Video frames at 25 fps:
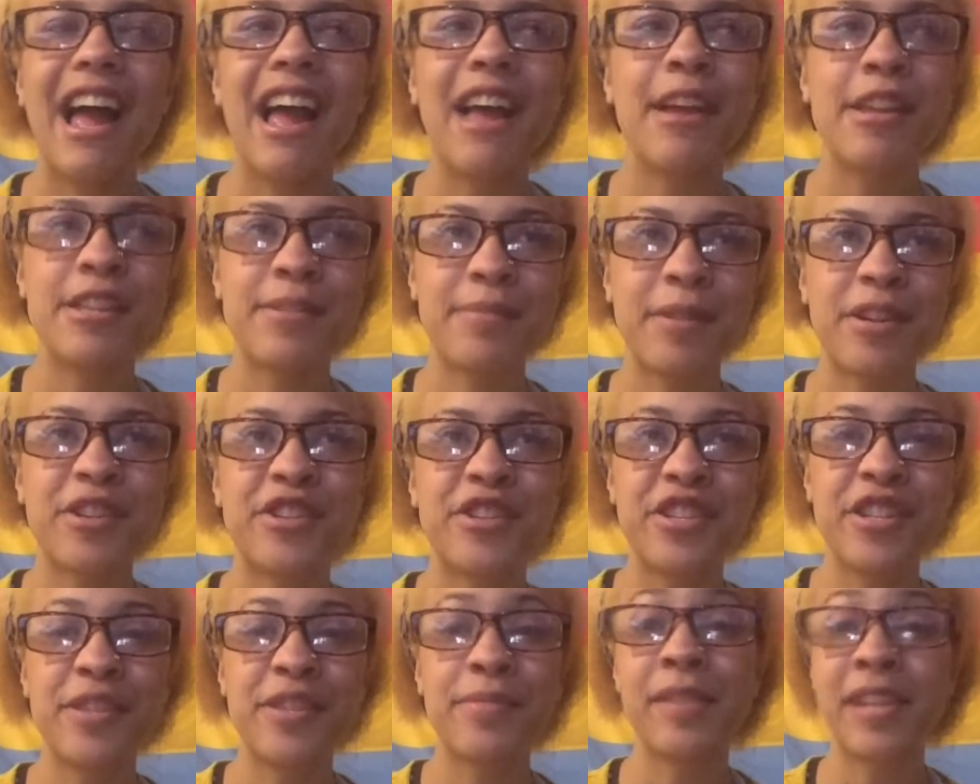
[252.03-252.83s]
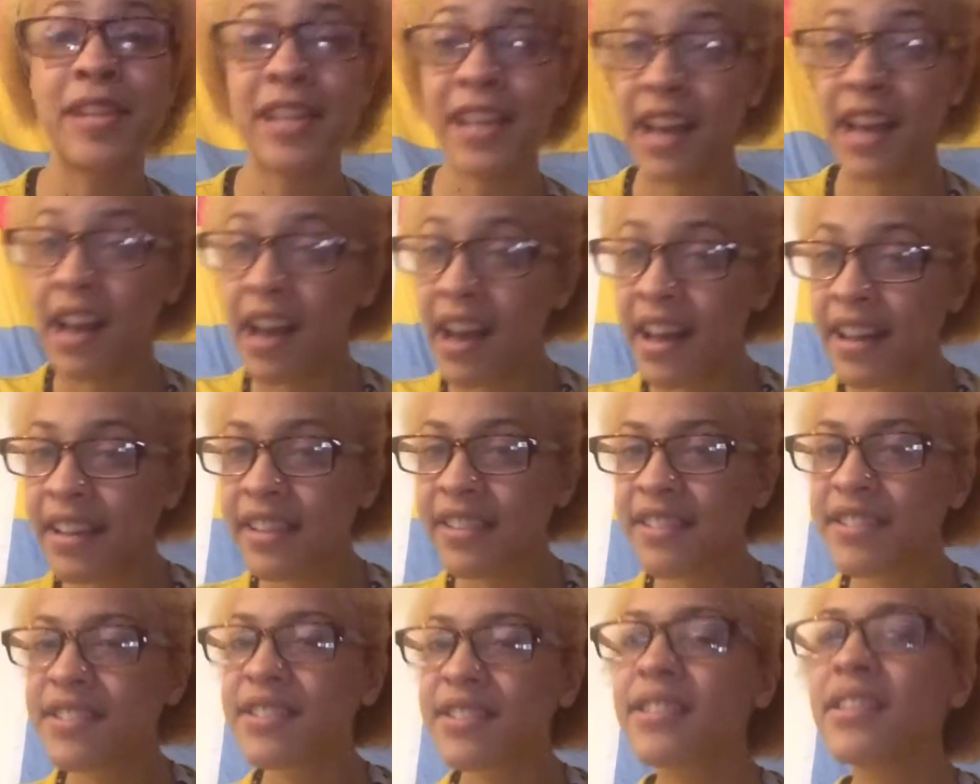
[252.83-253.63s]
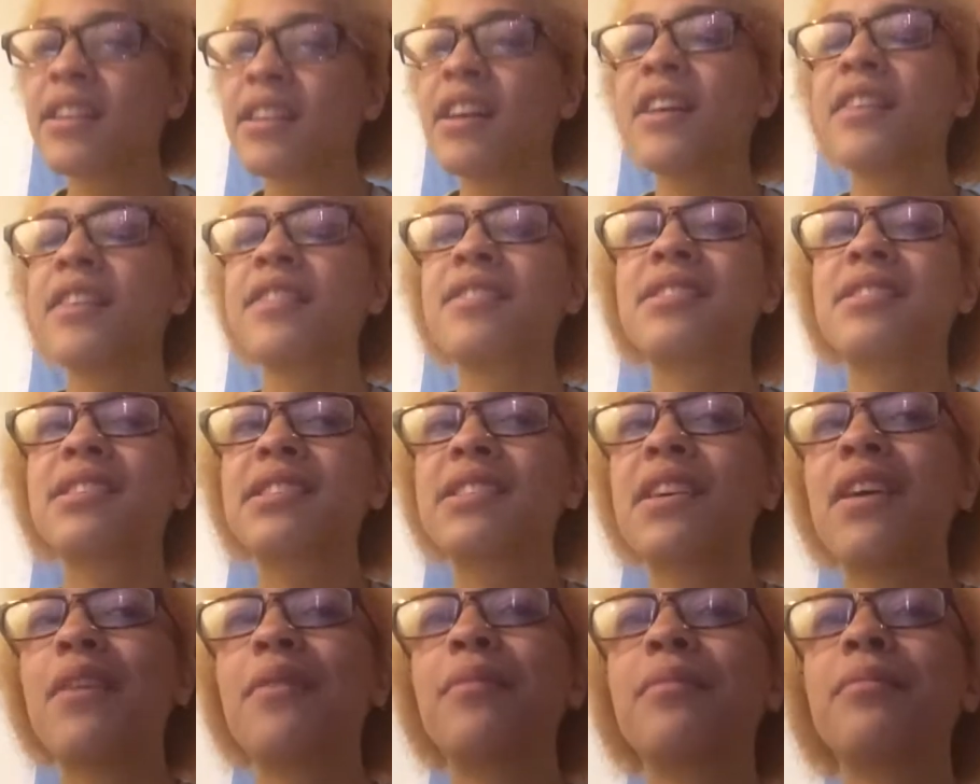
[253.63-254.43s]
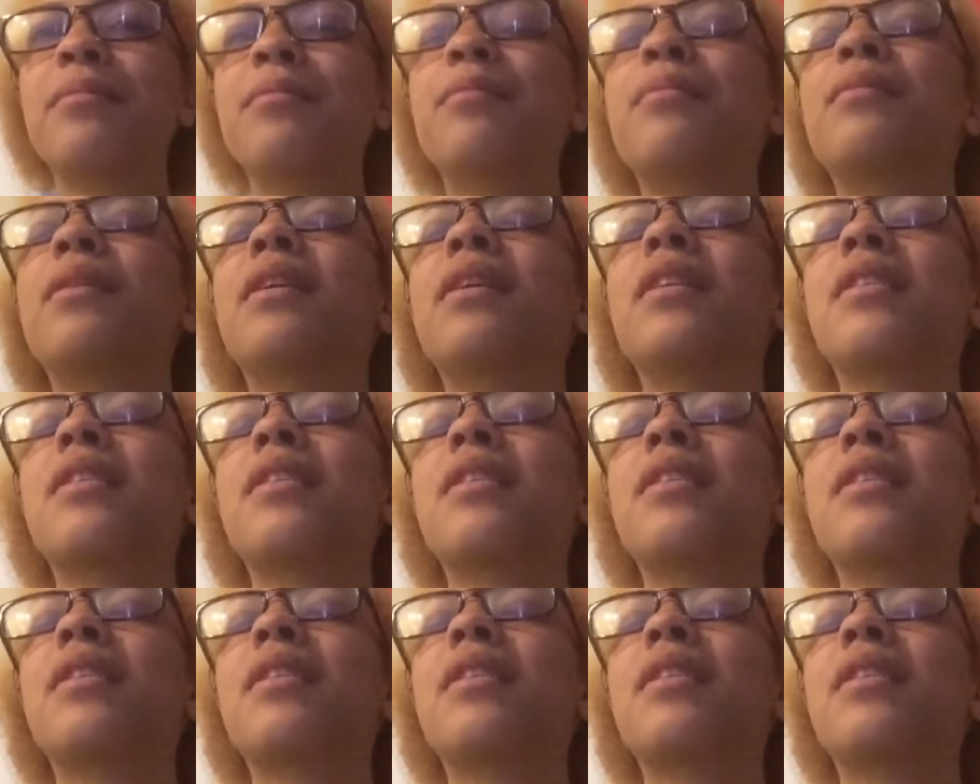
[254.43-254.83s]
especially because some